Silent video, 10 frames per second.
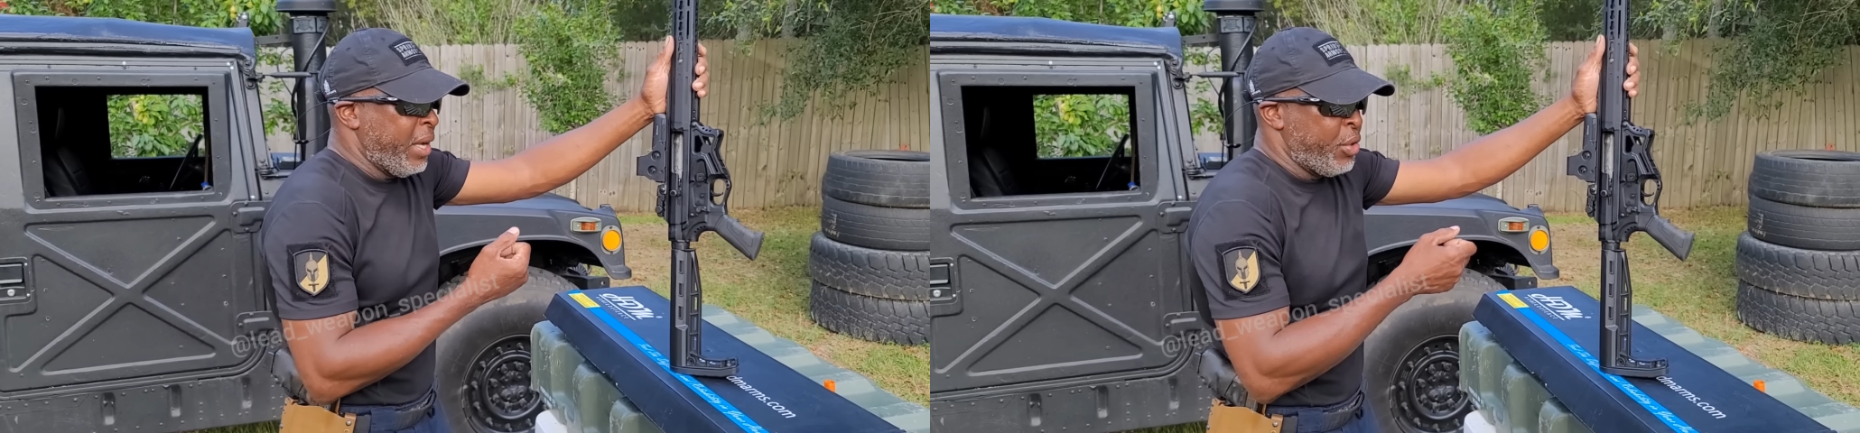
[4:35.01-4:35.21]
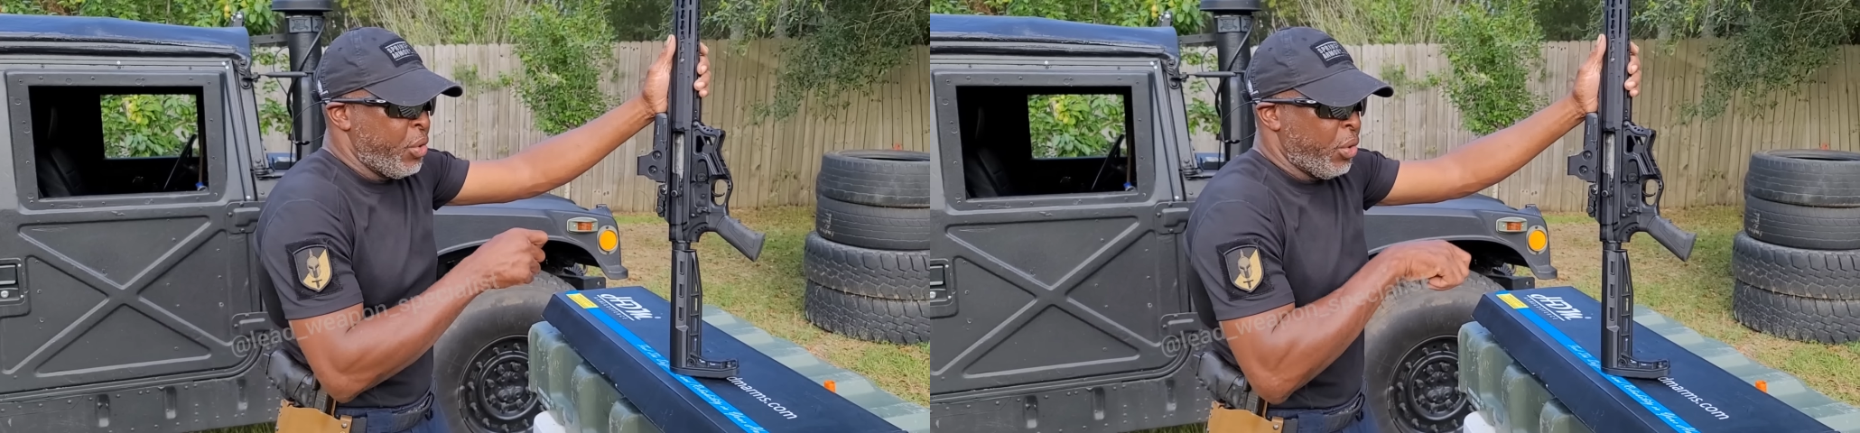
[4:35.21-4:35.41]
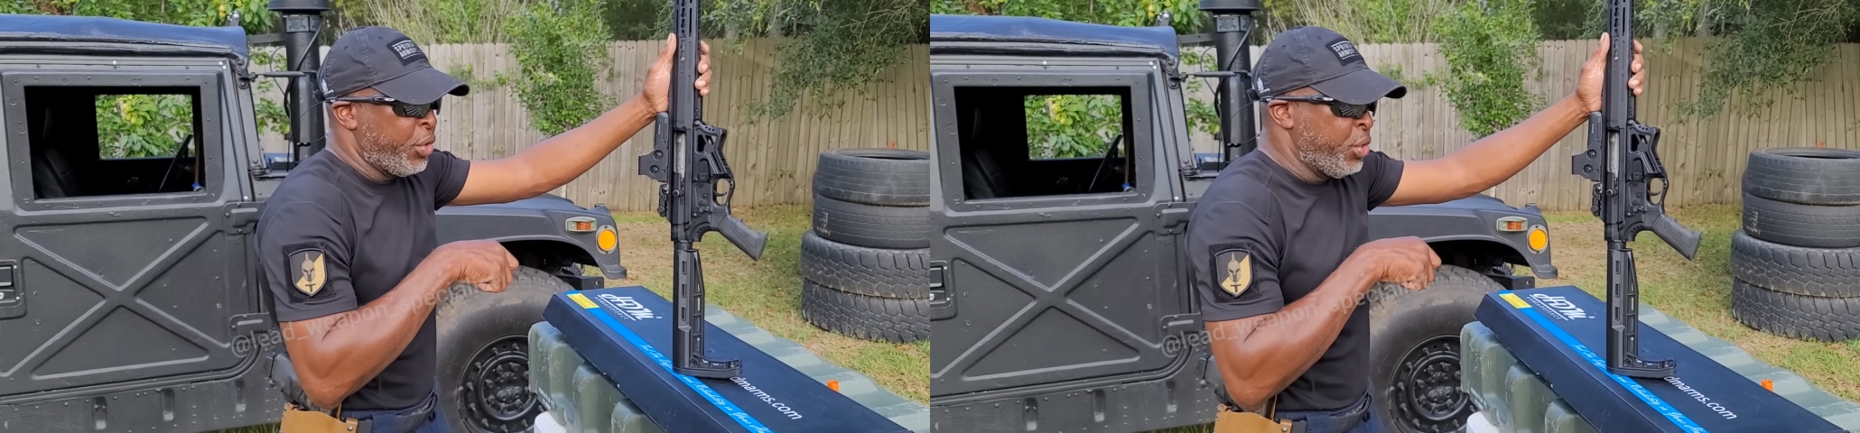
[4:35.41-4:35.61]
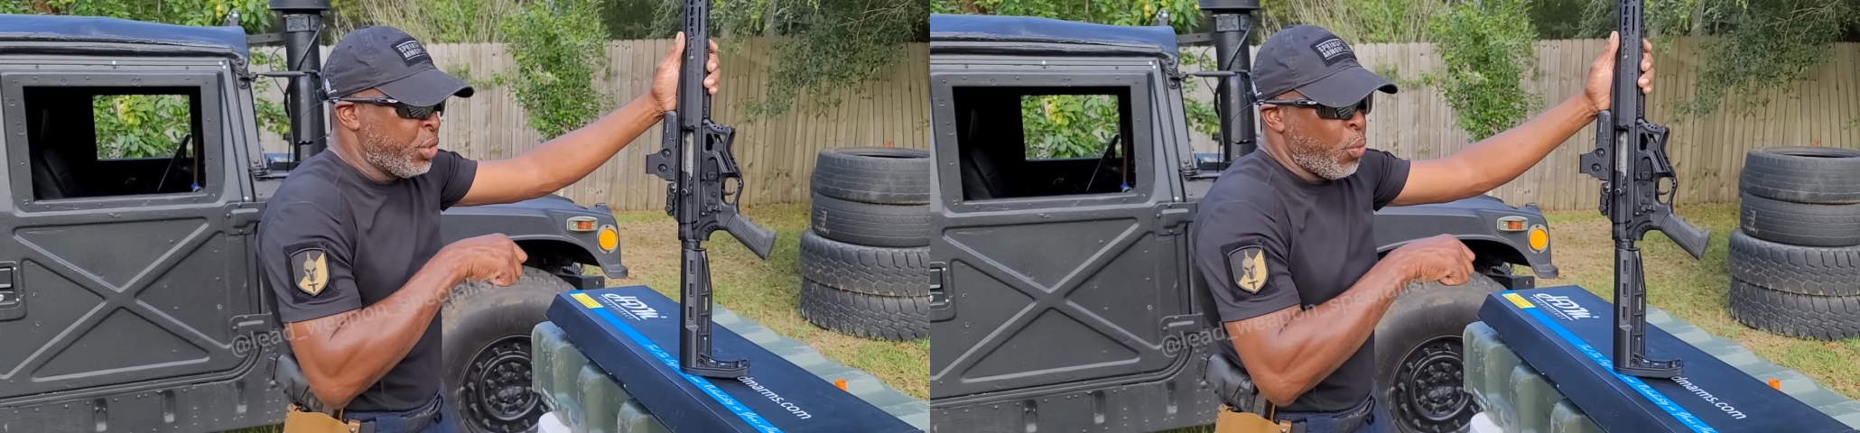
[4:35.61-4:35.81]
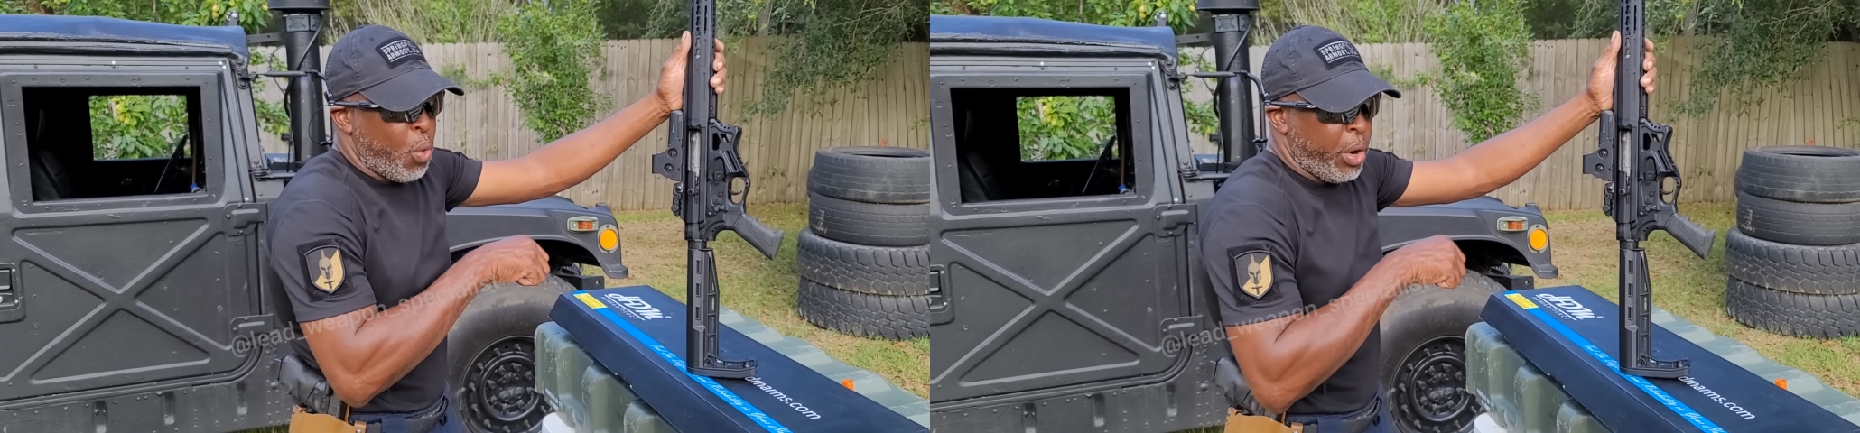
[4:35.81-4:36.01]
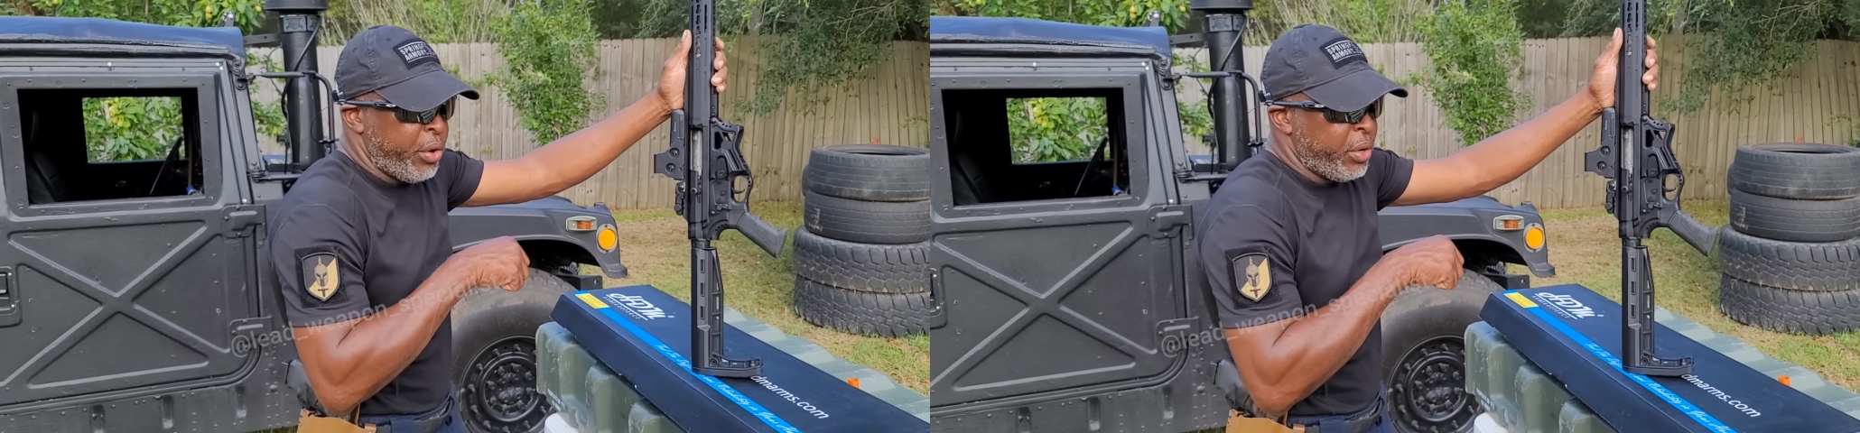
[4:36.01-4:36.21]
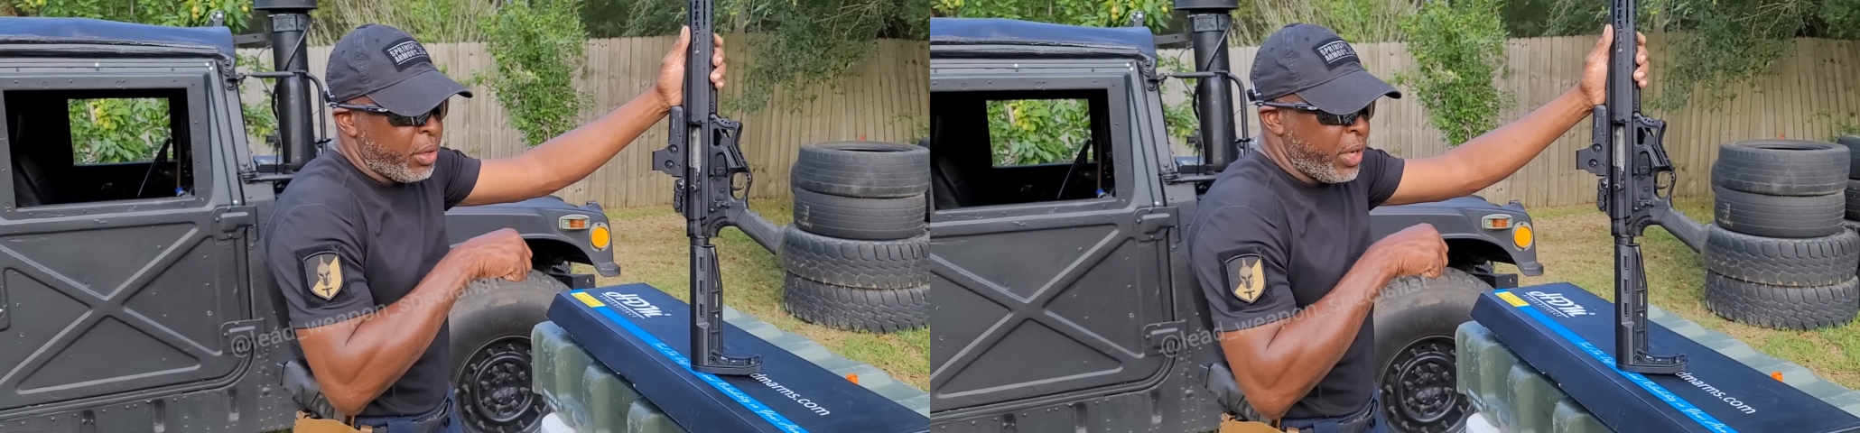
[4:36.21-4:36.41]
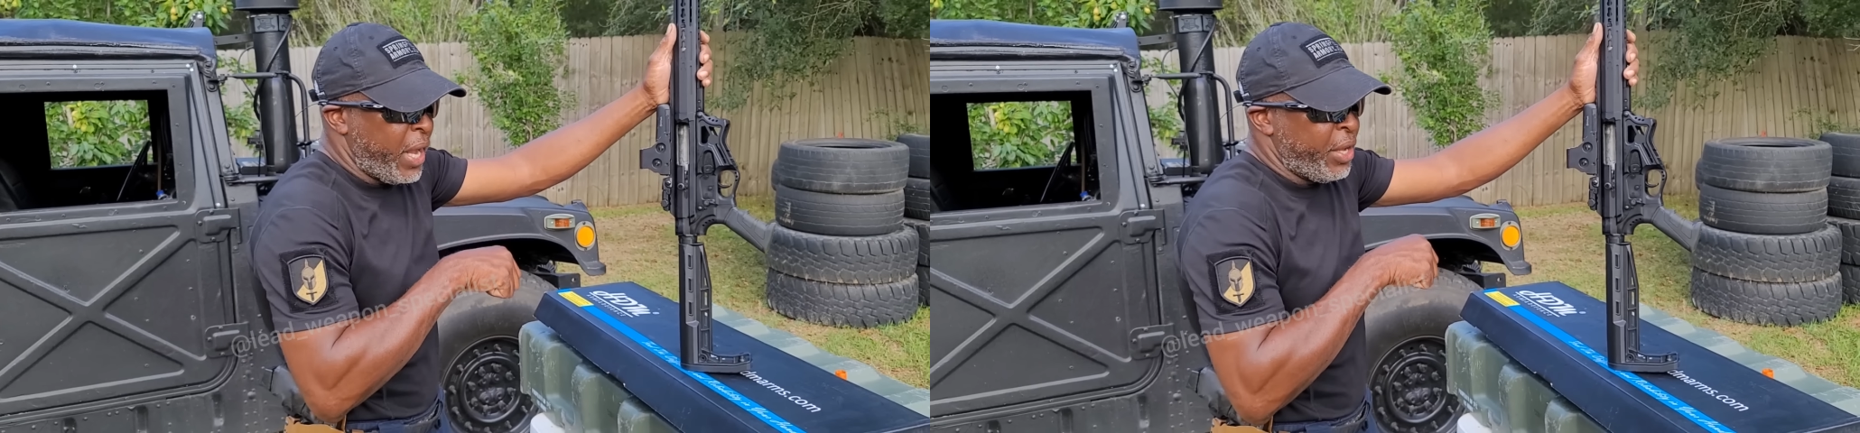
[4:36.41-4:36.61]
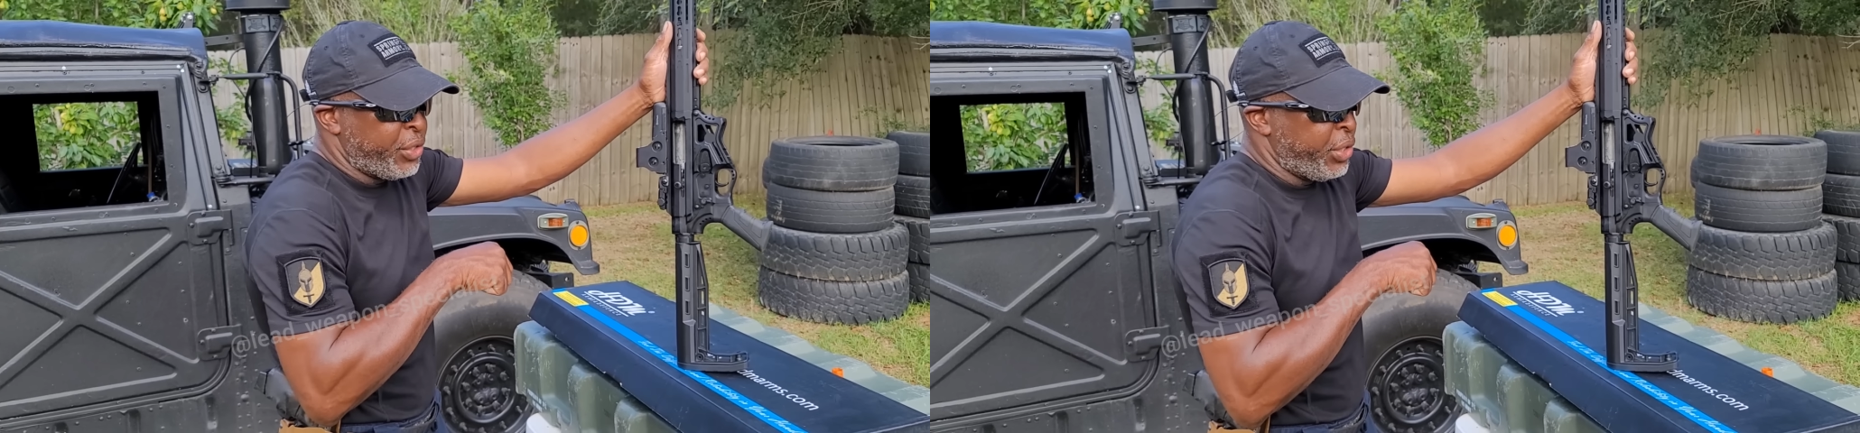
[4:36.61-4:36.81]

and you're only using one hand